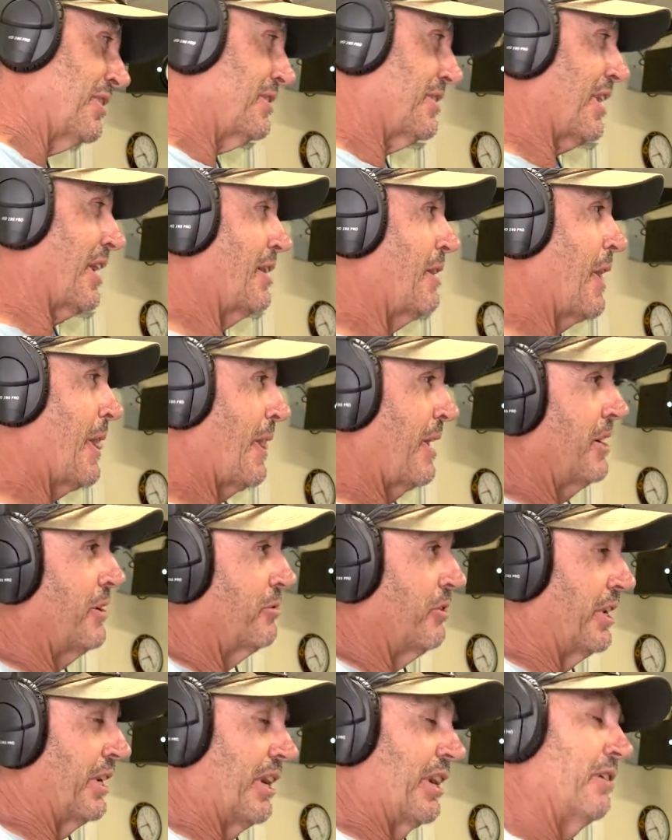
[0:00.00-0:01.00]
So
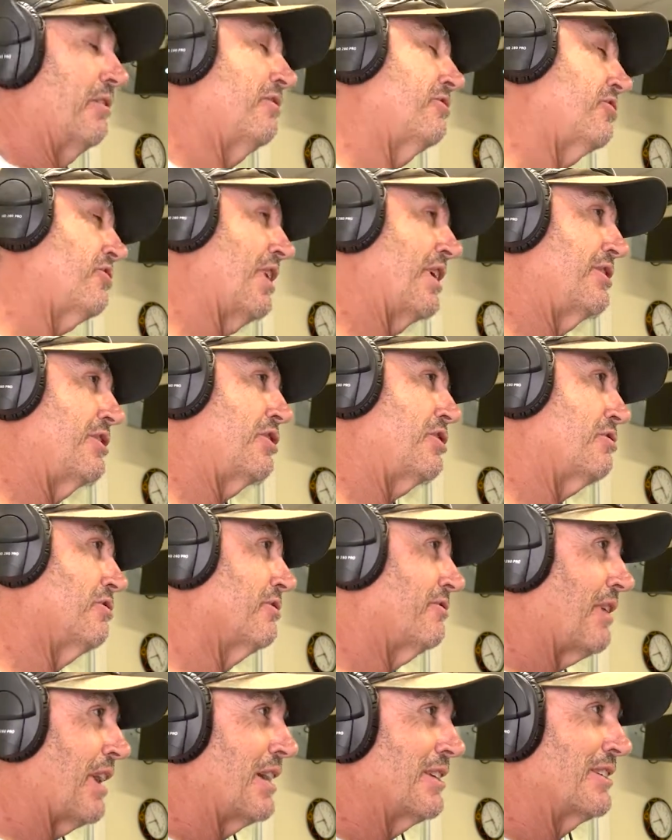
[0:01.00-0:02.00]
we're in a transitional
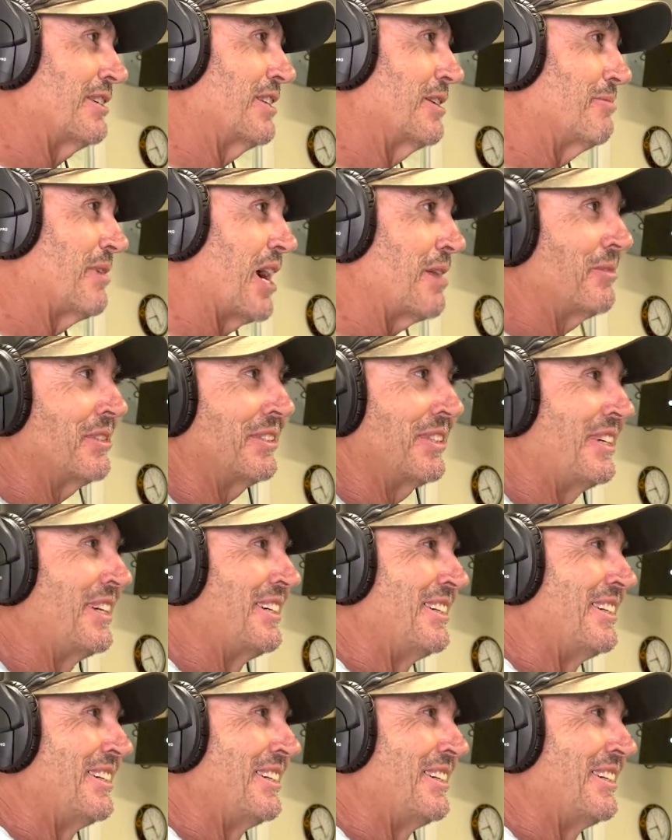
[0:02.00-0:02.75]
phase at the moment.